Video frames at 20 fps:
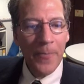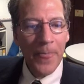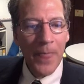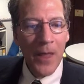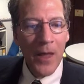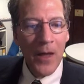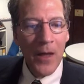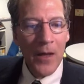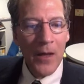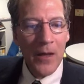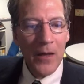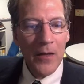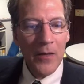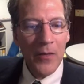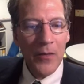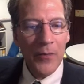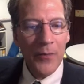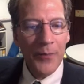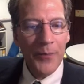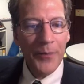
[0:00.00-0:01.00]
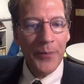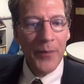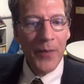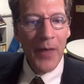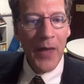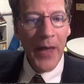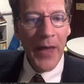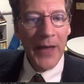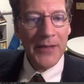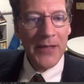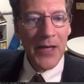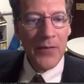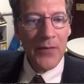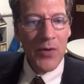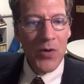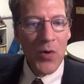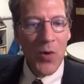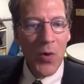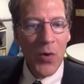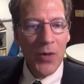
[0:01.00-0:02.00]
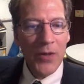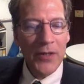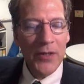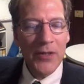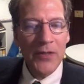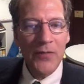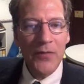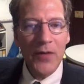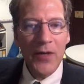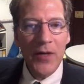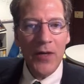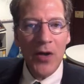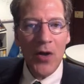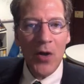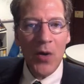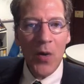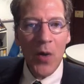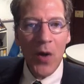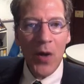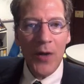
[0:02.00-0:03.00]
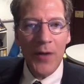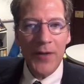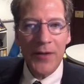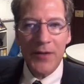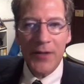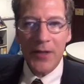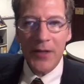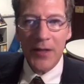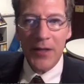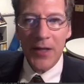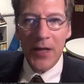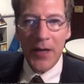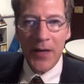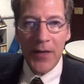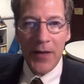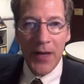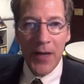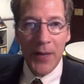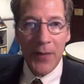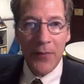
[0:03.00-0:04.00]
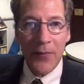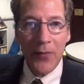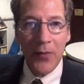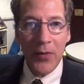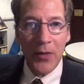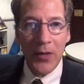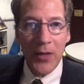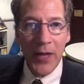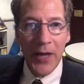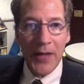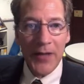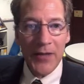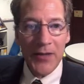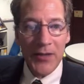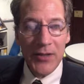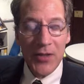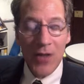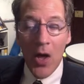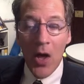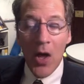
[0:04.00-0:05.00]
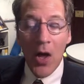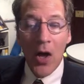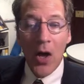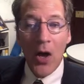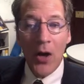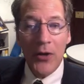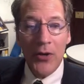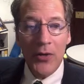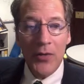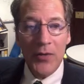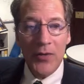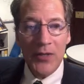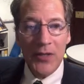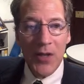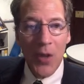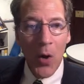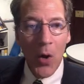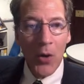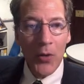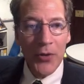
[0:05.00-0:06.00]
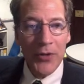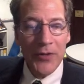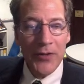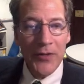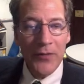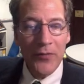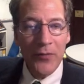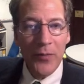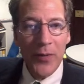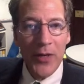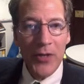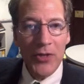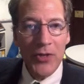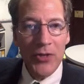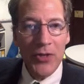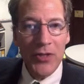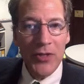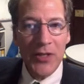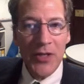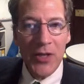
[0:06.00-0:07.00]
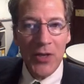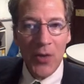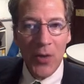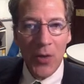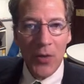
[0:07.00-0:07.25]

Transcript: as I record this video on Sunday night, the night before classes, you can see all this information is here.